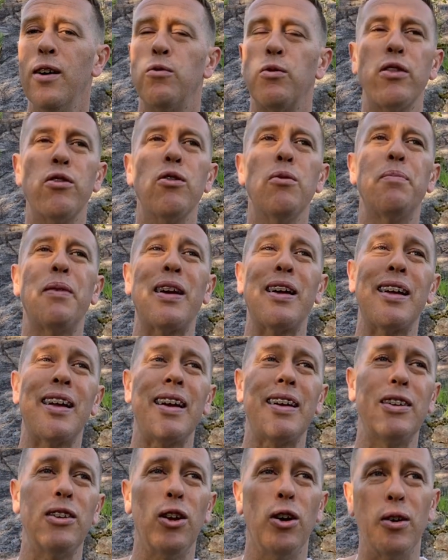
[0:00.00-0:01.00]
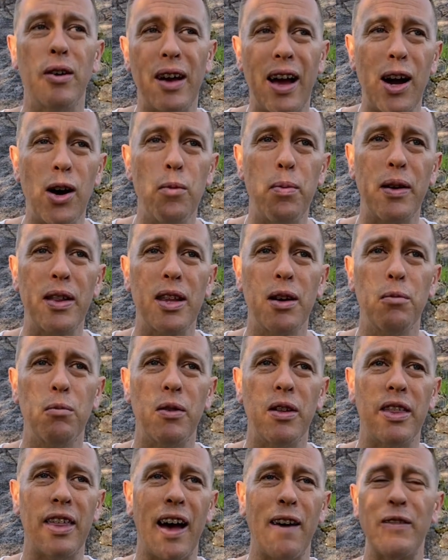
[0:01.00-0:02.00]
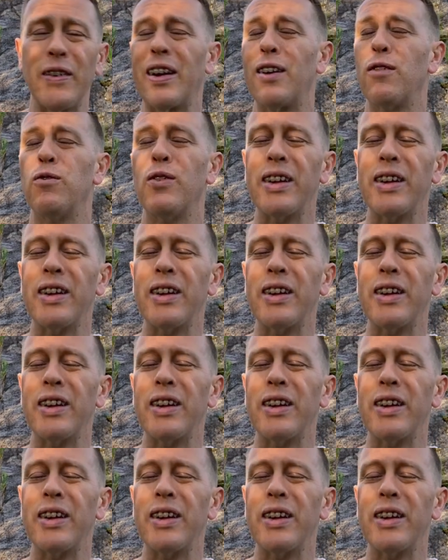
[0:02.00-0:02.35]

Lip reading: Whether it be, you know, helping them with having